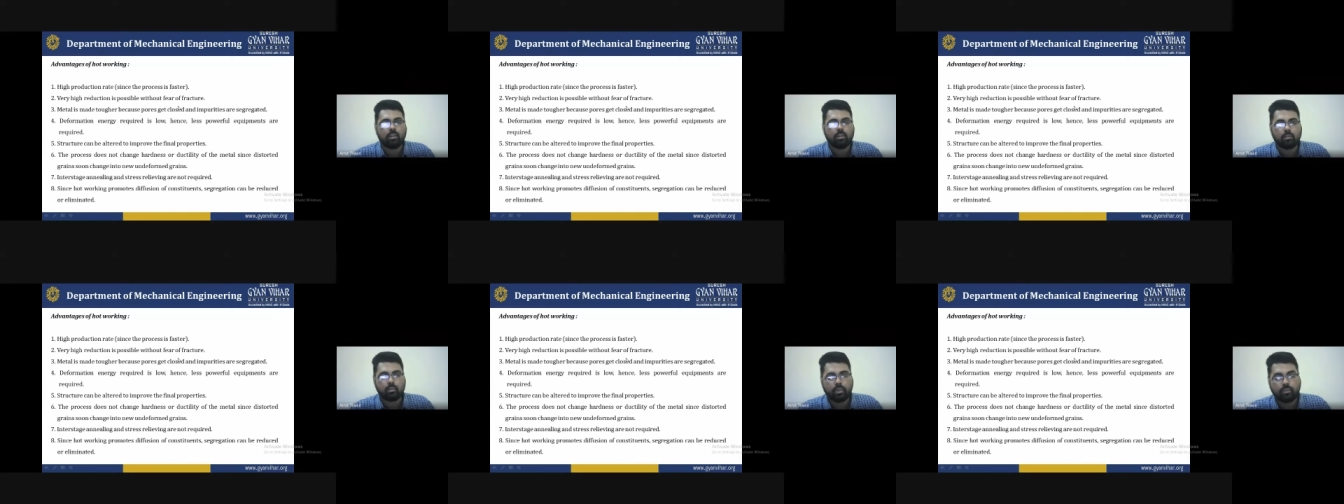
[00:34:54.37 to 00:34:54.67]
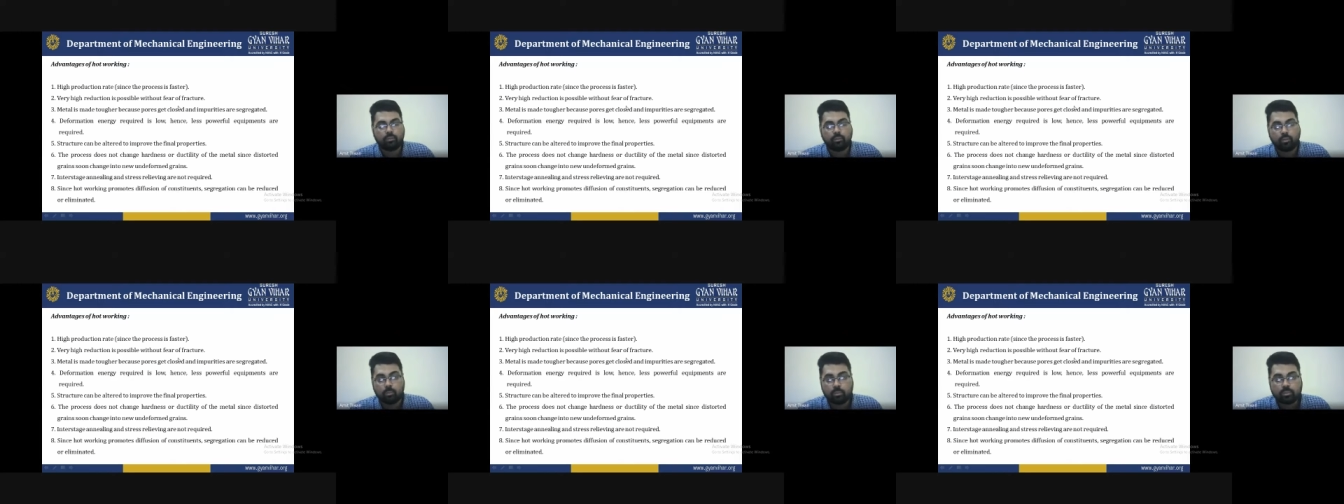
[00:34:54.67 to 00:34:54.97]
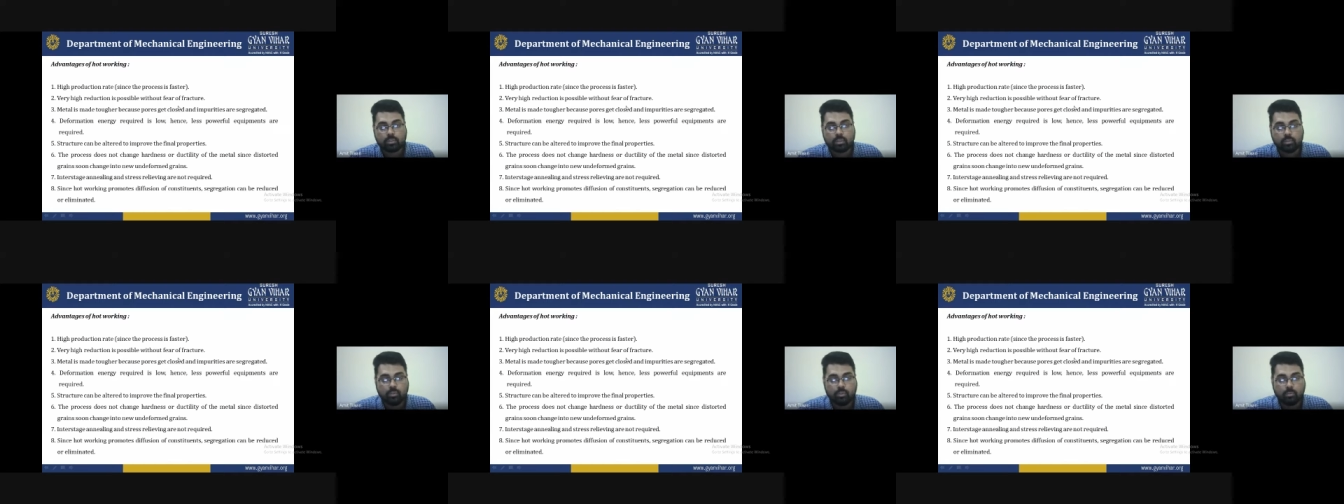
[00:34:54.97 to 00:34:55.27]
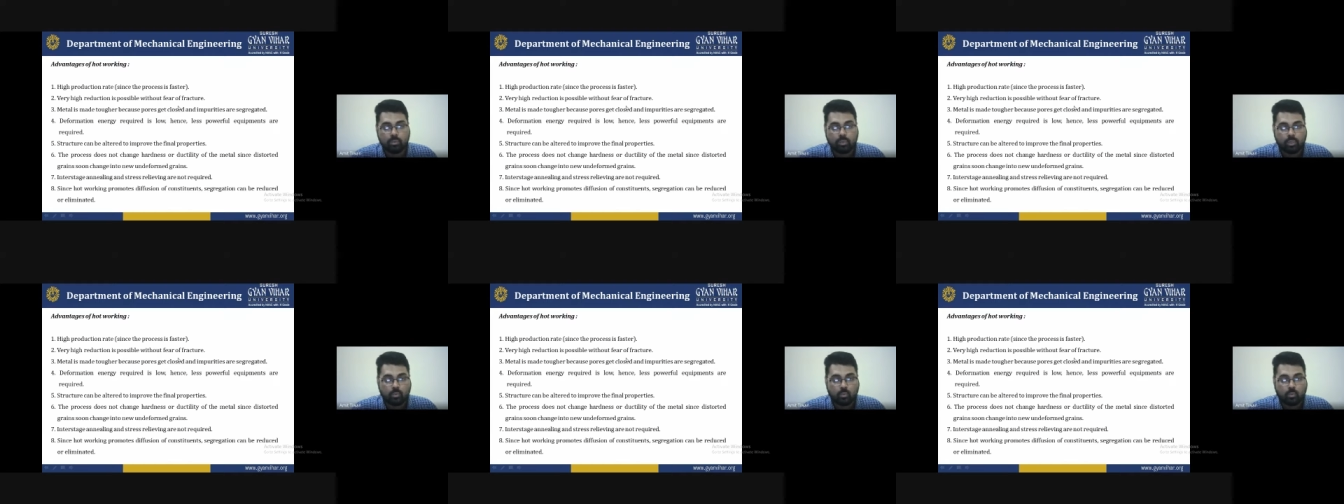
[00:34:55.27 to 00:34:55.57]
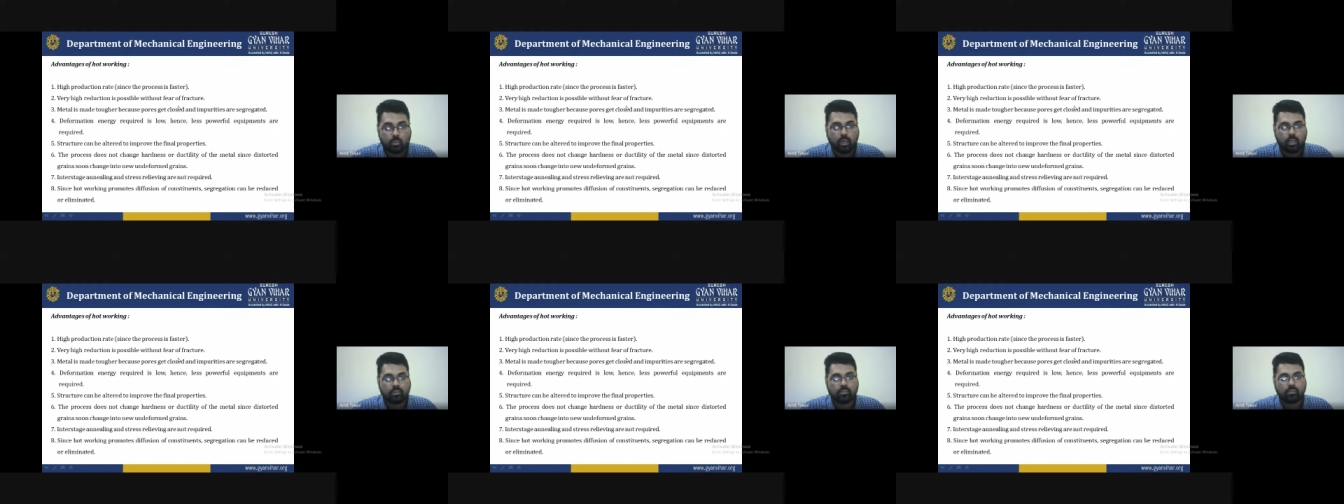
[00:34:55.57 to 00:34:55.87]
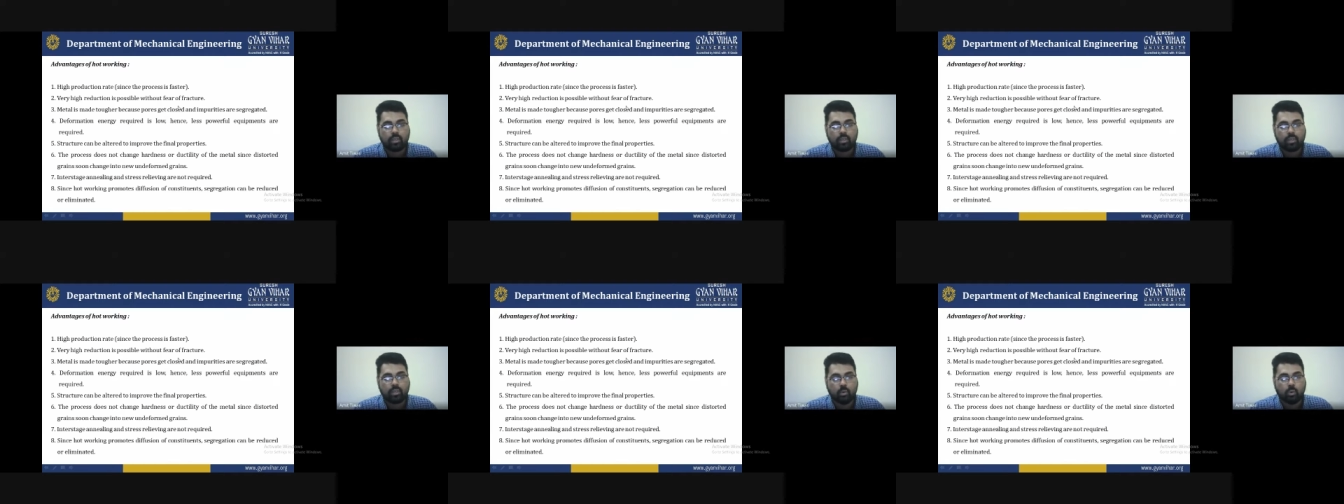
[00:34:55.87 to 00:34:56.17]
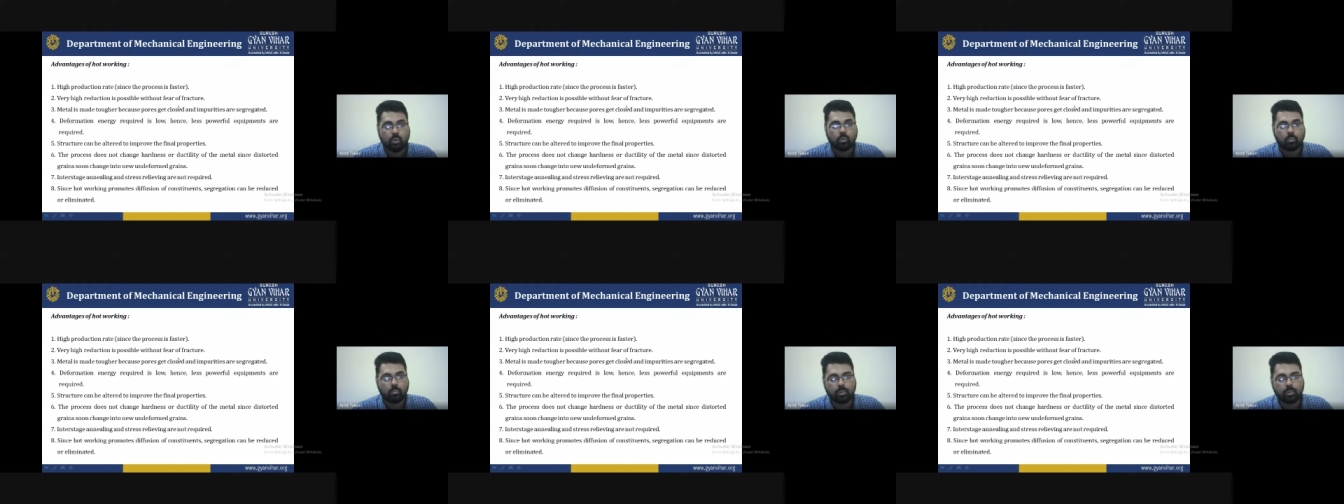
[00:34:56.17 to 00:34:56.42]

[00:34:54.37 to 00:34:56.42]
your deformation will be required is very low,